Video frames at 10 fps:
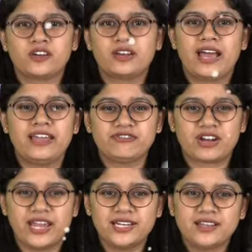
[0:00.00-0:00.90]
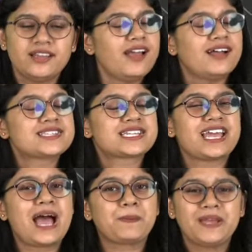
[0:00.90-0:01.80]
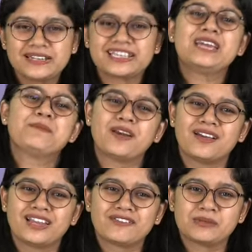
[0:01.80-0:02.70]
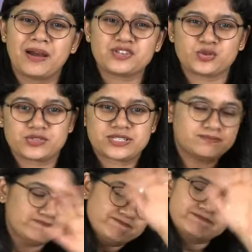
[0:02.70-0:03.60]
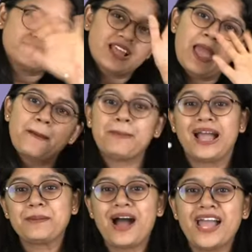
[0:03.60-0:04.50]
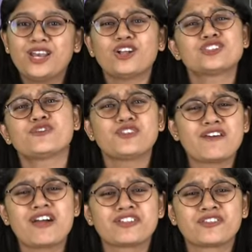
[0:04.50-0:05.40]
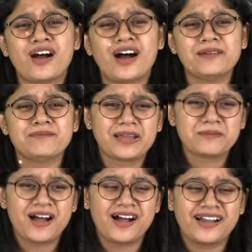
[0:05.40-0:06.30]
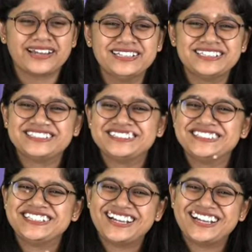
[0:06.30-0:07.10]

your life, right? And stay happy and keep on learning with BYJU'S. Bye bye. Lots of love, everyone. Bye bye.